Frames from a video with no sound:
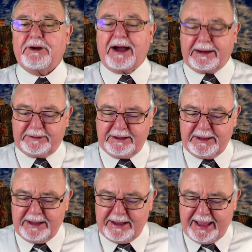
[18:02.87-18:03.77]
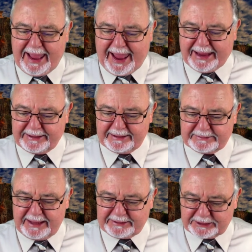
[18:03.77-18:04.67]
God and His,
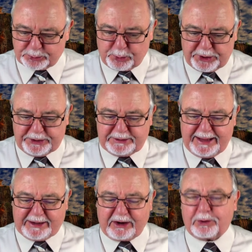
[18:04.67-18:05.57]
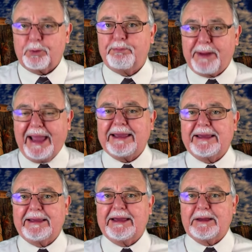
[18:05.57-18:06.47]
and His Word, and are
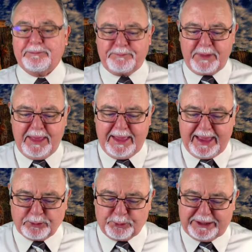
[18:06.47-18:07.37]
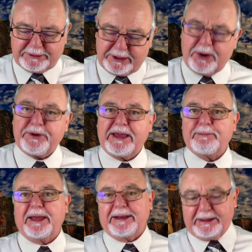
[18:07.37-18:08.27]
obeying Him, and we know
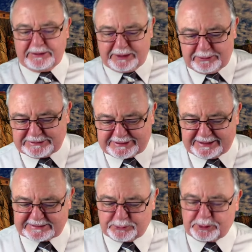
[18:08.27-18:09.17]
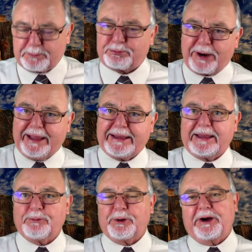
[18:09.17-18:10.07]
Him and He knows us, and we're
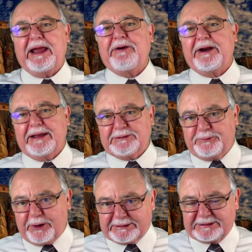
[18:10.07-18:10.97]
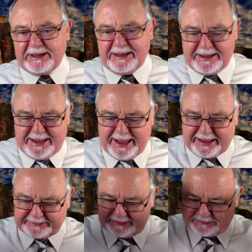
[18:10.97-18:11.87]
praying and we're hearing His voice,
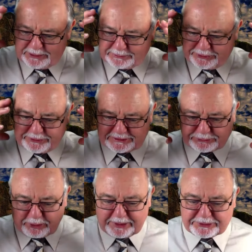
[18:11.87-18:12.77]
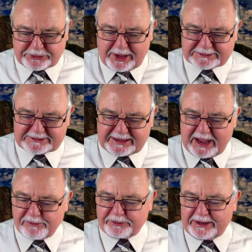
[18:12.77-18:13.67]
and you know, strong thoughts and
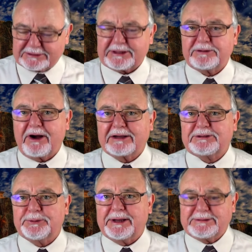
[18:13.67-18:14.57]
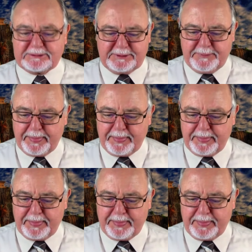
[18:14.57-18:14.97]
however else He talks to us,